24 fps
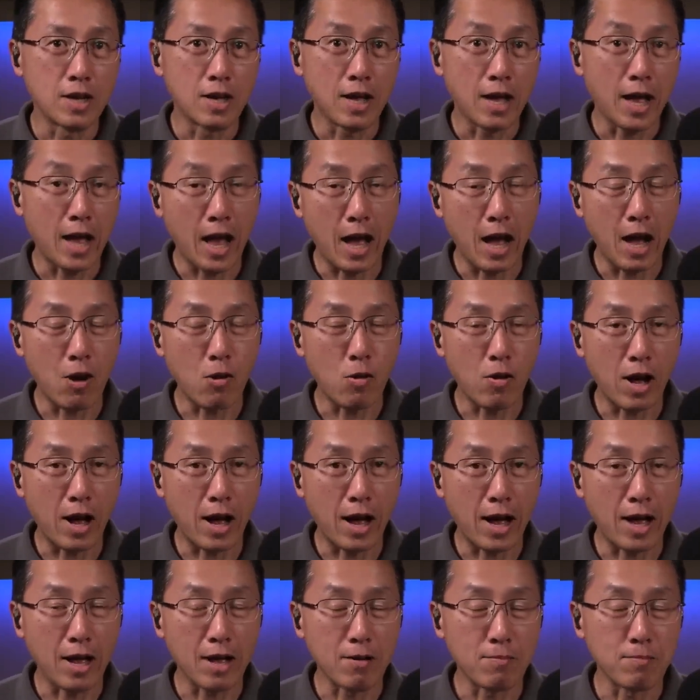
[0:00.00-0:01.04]
how
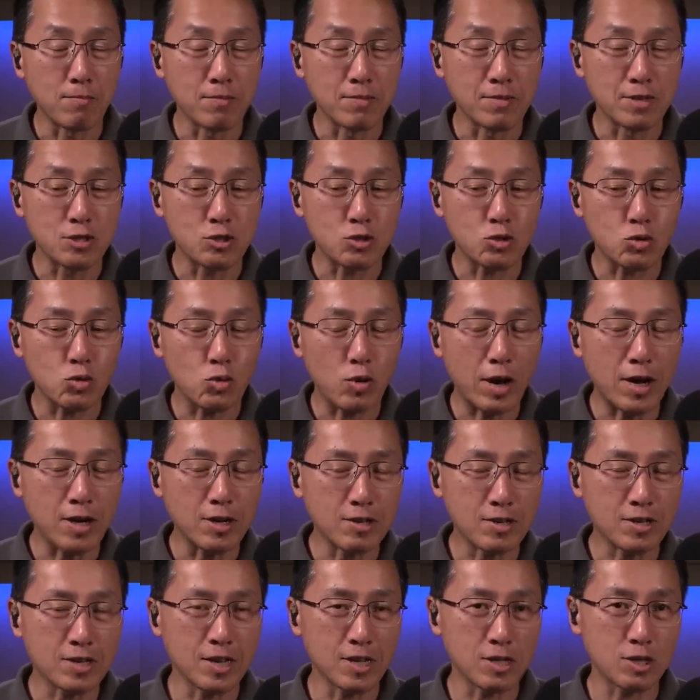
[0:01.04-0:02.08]
I'm trying
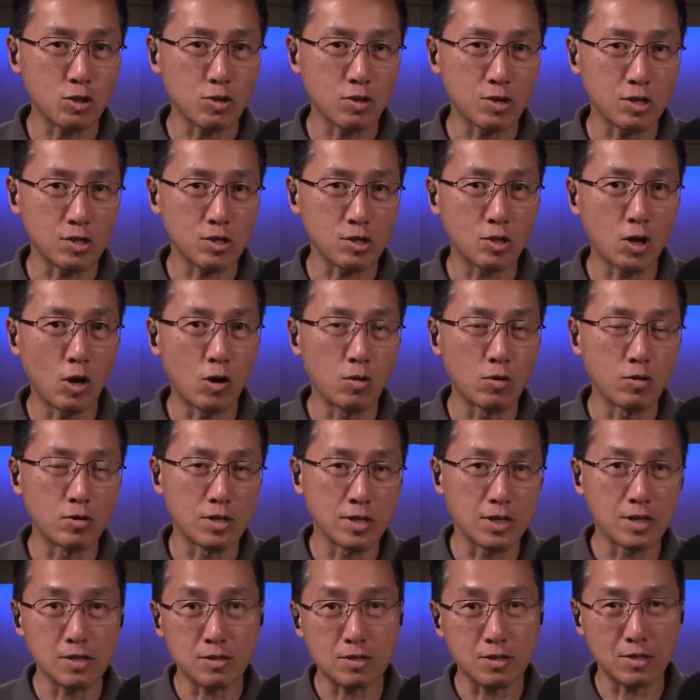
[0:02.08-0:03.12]
to get to the stone.
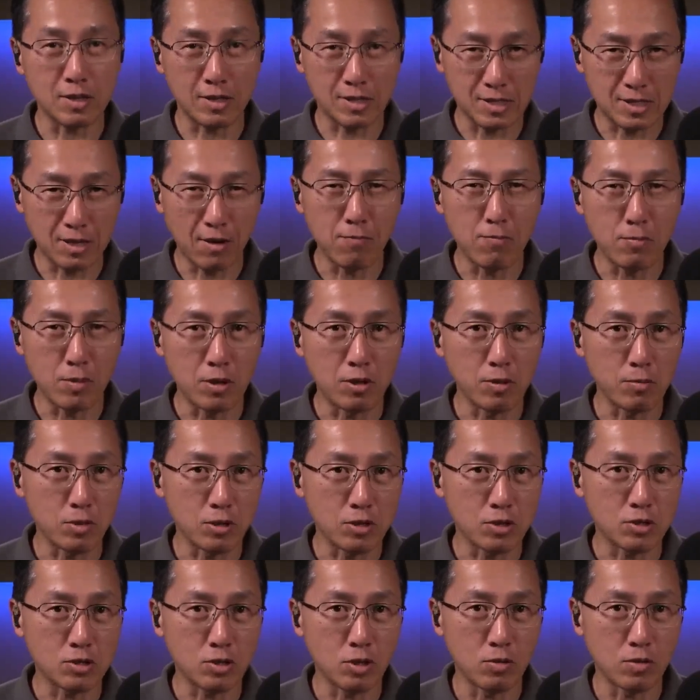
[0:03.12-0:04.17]
This is a seven
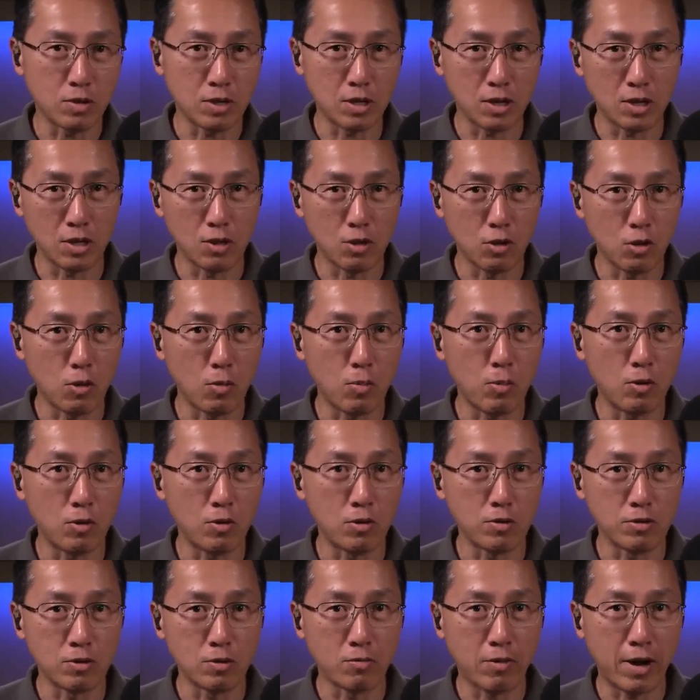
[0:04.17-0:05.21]
millimeter stone in the lower
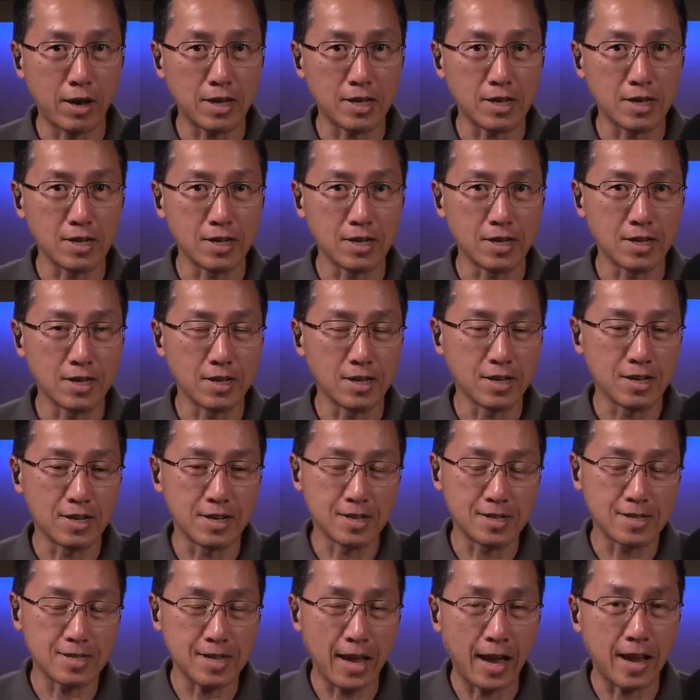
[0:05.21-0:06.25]
pole, the right kidney, in
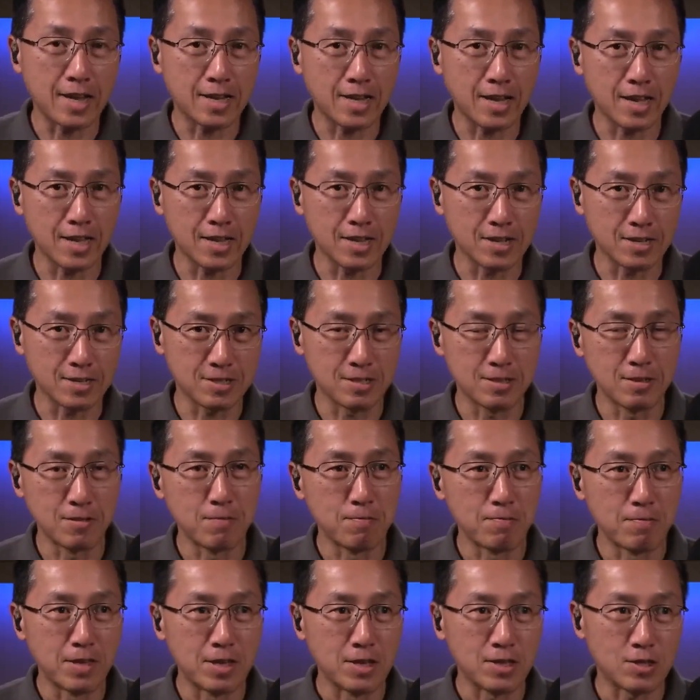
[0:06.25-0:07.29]
the side calyx.
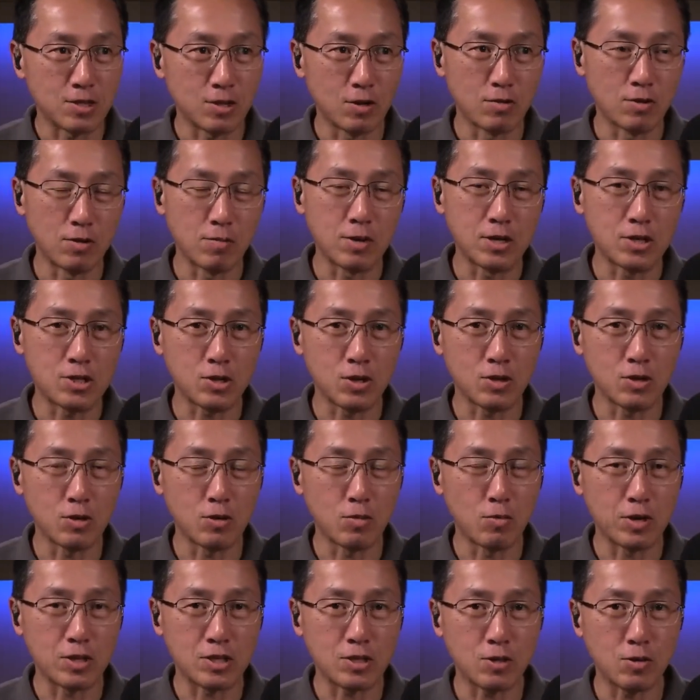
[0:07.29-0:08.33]
So let me show
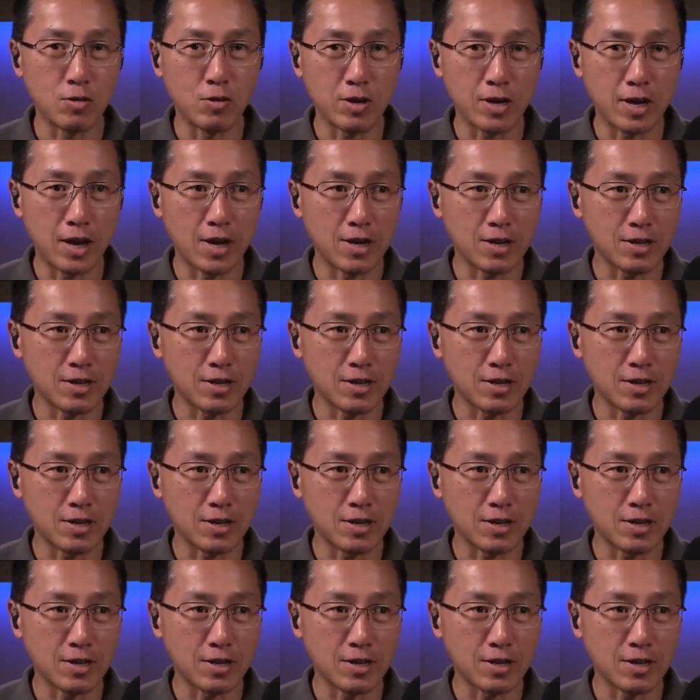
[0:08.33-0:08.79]
you what's going on